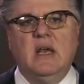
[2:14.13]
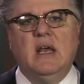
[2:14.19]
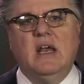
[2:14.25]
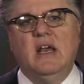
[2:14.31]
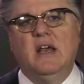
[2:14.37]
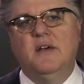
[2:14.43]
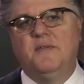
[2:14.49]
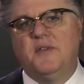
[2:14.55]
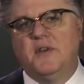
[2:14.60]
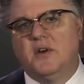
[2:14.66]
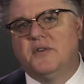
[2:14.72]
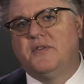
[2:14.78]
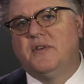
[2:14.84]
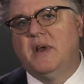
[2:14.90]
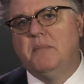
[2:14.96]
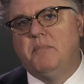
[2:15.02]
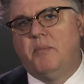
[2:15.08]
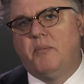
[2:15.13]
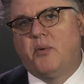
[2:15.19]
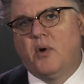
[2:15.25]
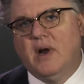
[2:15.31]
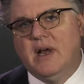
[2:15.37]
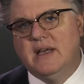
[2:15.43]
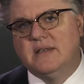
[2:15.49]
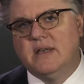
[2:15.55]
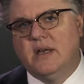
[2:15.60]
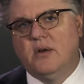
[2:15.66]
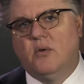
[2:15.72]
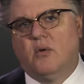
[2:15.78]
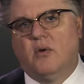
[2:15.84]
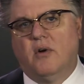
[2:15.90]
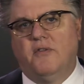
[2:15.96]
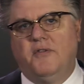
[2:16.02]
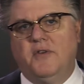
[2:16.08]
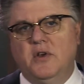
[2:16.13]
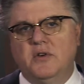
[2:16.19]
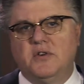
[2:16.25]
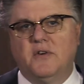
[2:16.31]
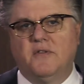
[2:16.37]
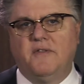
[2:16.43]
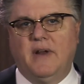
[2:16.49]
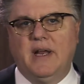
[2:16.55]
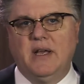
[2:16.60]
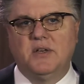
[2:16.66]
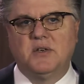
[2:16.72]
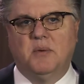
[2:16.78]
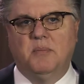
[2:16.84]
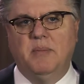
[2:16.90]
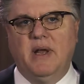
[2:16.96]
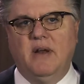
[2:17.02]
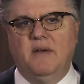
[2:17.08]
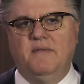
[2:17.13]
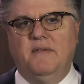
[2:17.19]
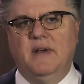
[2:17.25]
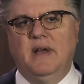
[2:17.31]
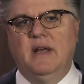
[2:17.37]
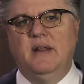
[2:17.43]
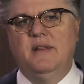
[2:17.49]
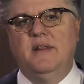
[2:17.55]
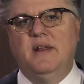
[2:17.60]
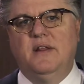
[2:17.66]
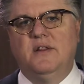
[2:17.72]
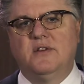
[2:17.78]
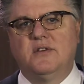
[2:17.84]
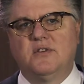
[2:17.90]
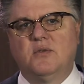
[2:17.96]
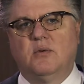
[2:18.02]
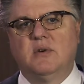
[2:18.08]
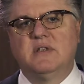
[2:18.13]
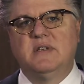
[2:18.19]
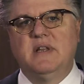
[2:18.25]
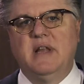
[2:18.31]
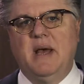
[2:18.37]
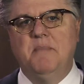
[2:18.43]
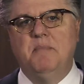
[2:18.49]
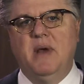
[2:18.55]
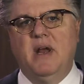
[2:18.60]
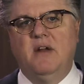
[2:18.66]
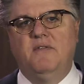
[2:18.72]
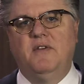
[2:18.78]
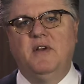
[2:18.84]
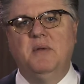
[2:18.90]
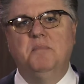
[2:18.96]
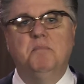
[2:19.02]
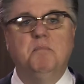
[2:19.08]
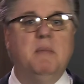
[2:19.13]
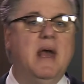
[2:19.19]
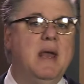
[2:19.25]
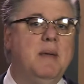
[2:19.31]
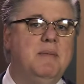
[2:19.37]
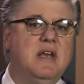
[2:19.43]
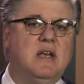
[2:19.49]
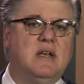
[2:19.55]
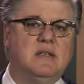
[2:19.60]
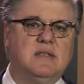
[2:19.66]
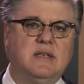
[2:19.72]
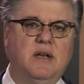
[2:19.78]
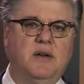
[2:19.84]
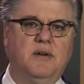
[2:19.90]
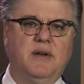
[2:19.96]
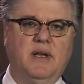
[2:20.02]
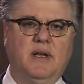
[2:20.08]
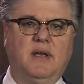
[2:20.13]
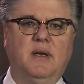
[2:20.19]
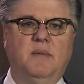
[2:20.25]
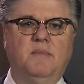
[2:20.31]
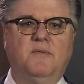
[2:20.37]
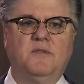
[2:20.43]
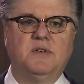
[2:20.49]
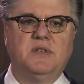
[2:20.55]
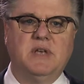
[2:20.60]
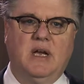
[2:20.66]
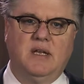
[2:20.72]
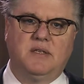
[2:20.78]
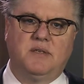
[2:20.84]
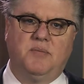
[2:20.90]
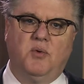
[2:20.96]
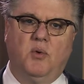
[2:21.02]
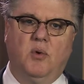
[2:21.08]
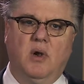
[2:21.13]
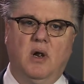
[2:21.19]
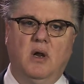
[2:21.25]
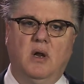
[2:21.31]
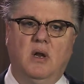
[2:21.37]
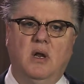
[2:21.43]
If there's a present or a future financial benefit, then the source of that benefit may be considered income for child support.